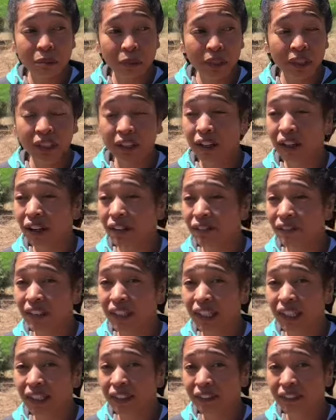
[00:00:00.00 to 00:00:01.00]
pretty
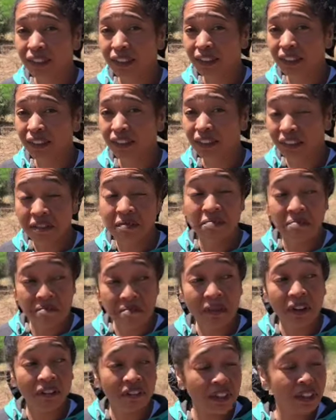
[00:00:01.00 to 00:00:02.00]
confident. I feel
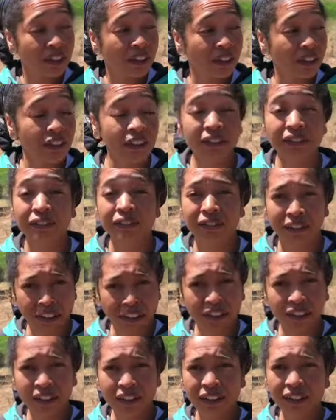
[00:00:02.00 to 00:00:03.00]
good.
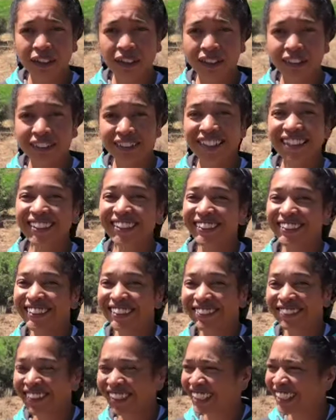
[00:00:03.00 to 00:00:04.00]
Feeling good.
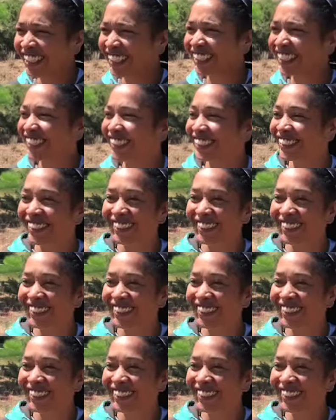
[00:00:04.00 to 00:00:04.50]
Feeling good.